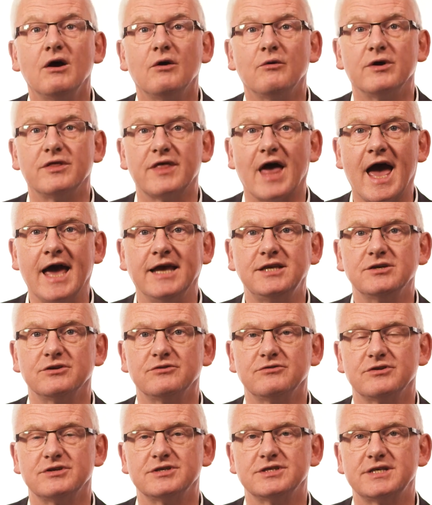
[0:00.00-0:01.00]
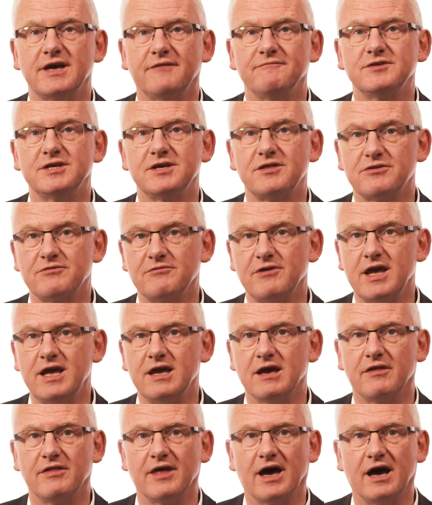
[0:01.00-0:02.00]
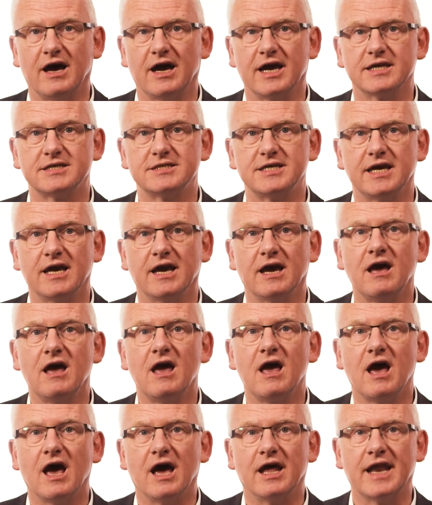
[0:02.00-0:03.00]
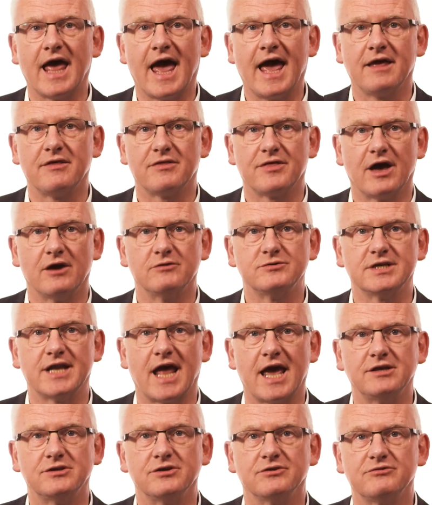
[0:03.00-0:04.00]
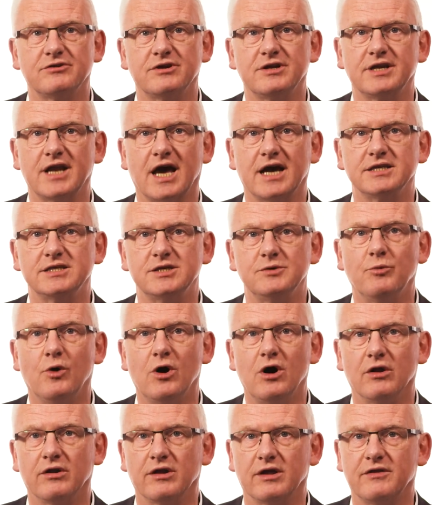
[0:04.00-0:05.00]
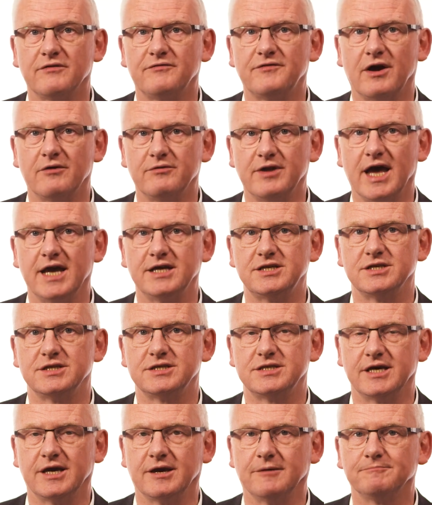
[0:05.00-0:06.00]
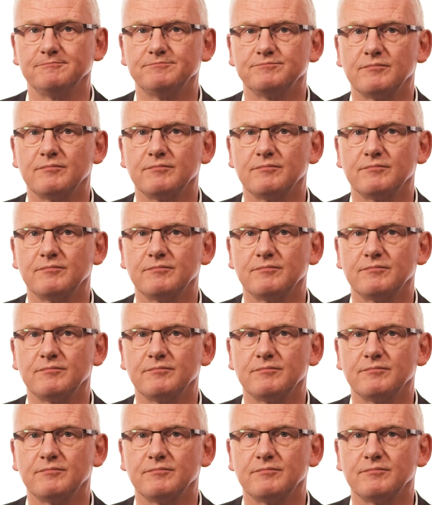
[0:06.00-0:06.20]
With 873 at the higher tier and 8,891 at the foundation tier.